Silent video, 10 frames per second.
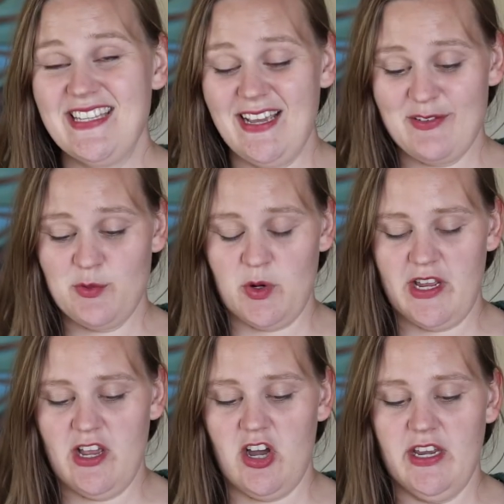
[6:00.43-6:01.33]
thing I was
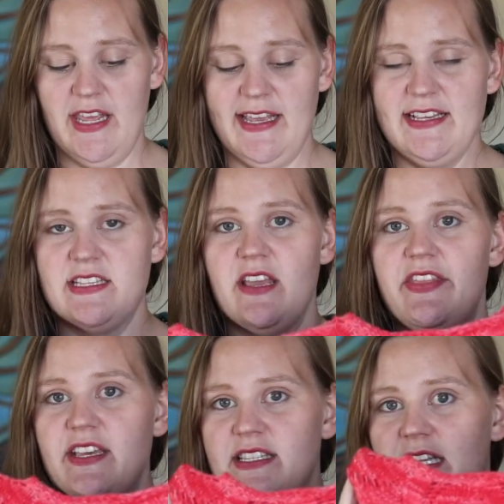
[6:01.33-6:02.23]
working on is
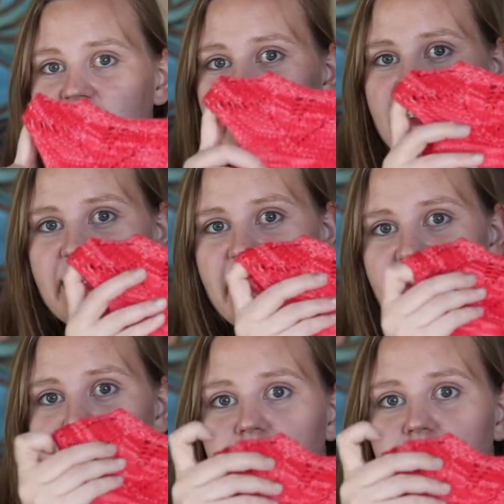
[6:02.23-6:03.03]
this little knitted